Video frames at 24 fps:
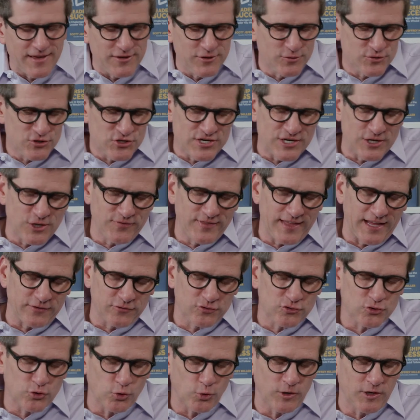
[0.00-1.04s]
that you shared that
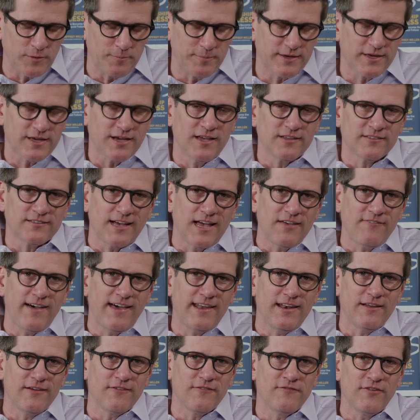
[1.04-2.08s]
story because I've
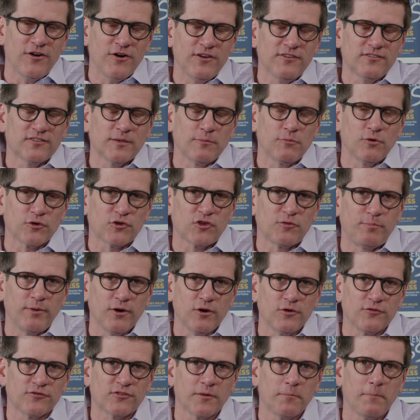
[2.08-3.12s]
had a very similar
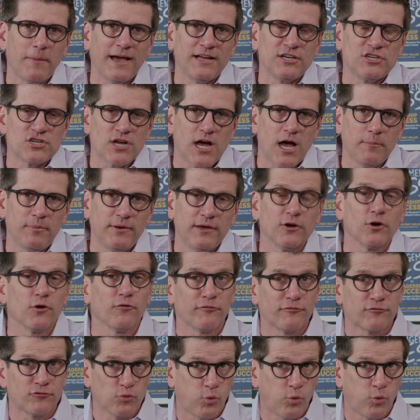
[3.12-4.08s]
experience in my job here